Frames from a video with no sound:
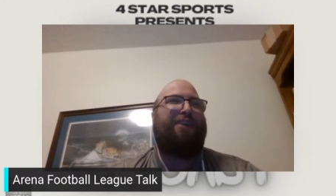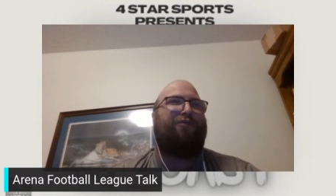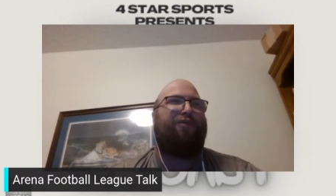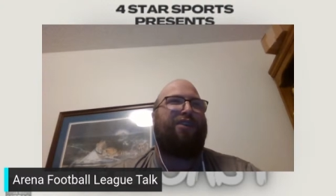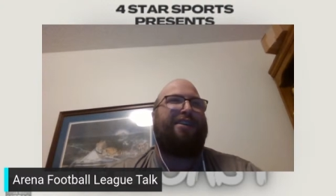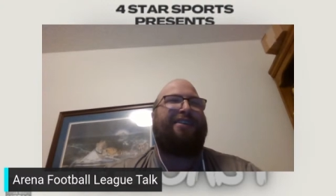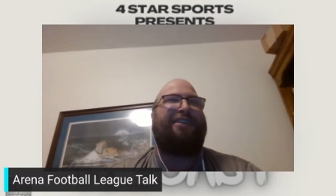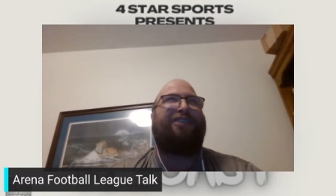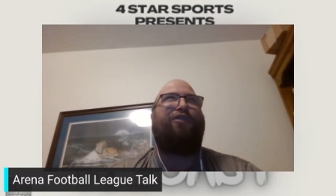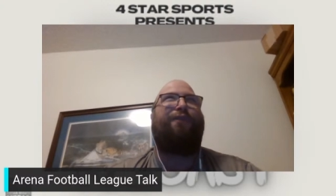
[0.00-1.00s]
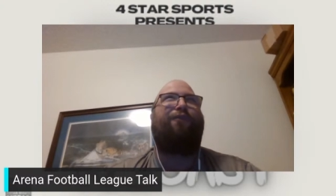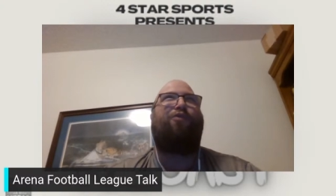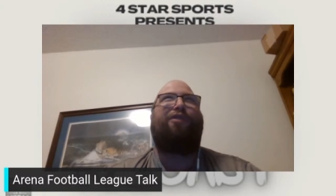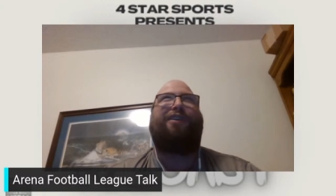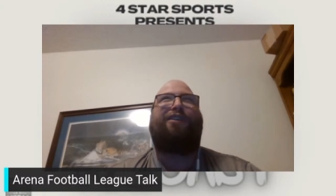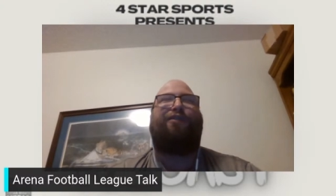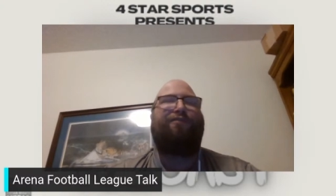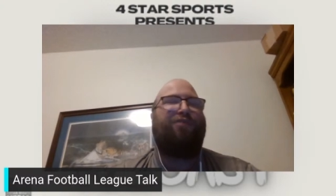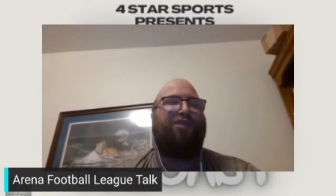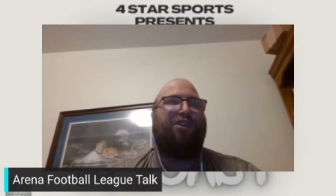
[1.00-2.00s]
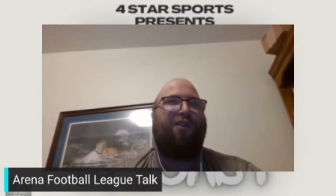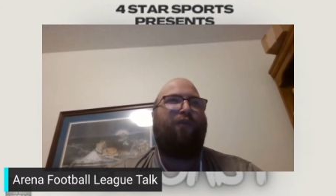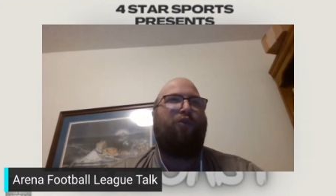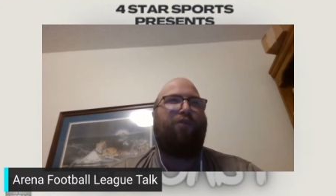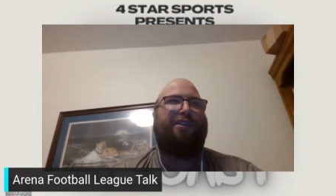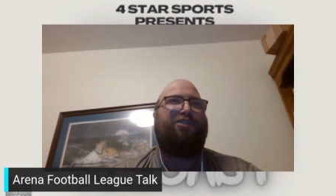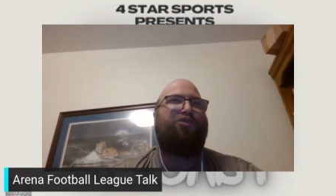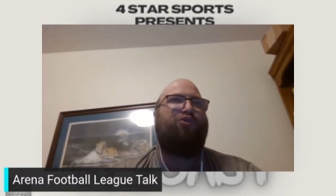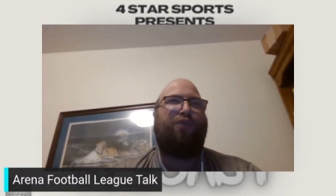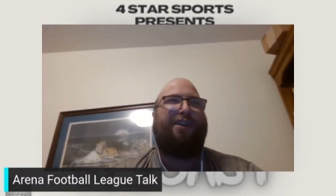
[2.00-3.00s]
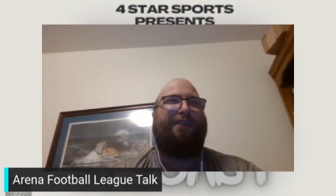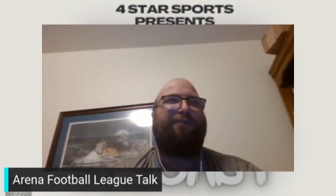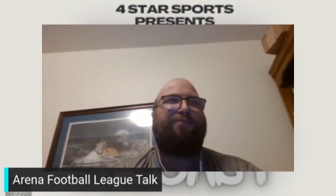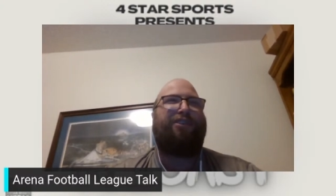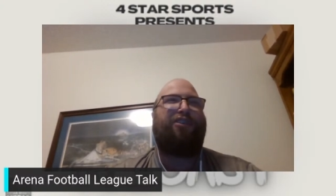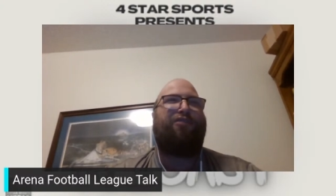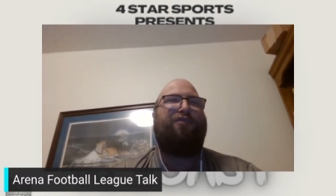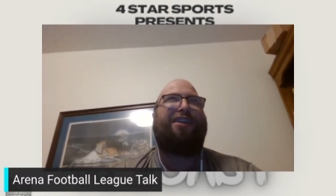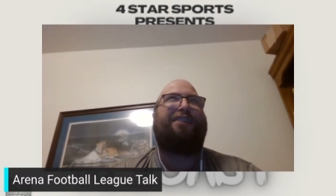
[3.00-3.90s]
what, and you're going for it like on 4th and 20 from your own